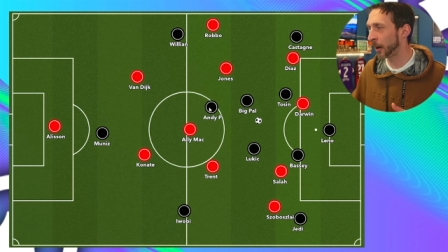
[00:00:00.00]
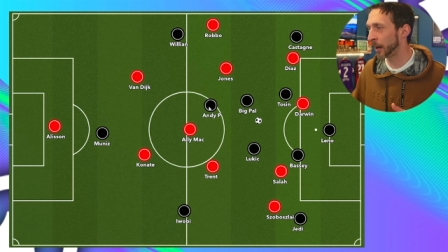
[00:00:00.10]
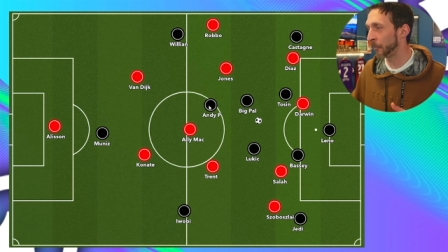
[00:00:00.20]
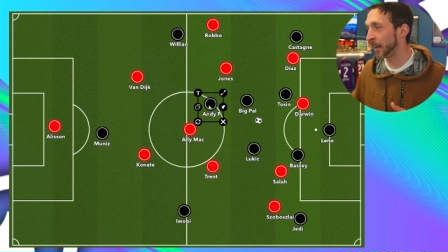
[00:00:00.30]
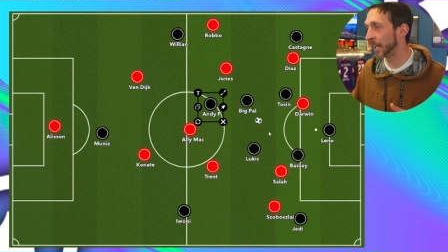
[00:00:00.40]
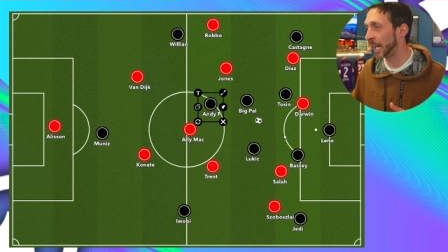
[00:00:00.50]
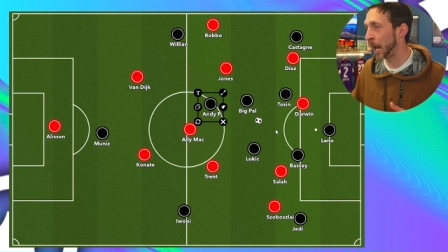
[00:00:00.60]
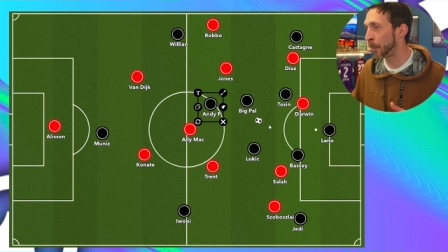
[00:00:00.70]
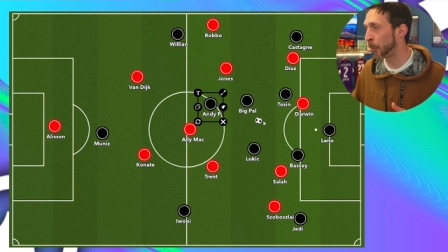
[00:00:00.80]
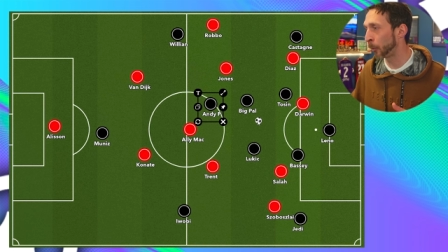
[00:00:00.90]
and a very
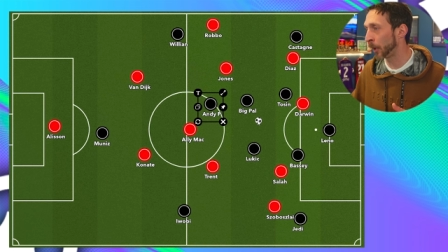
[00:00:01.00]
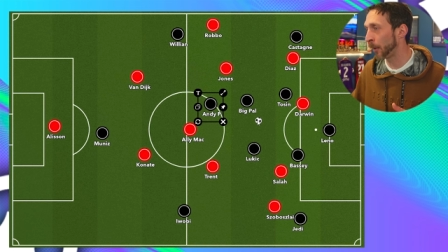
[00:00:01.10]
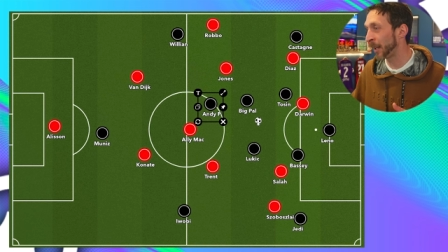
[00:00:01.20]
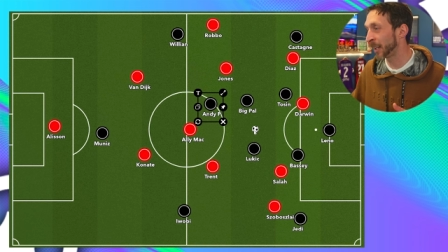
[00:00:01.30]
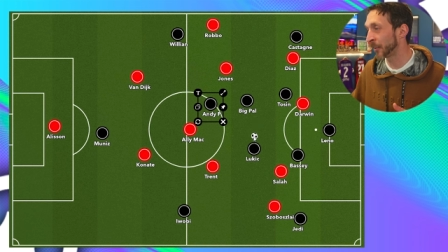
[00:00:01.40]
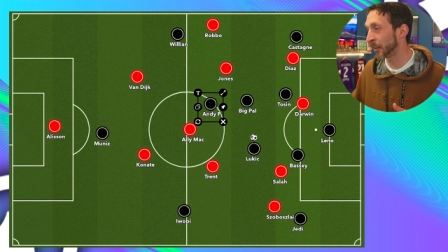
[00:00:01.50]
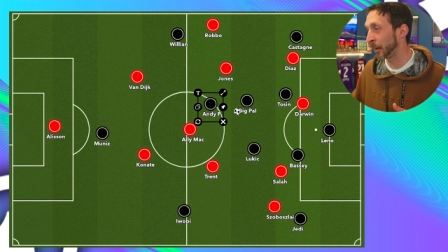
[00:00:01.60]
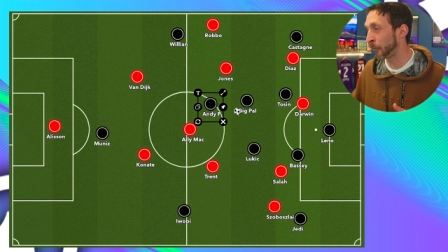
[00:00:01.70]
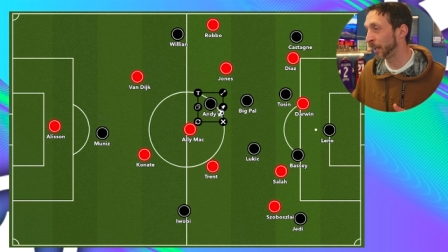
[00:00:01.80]
capable playmaker that if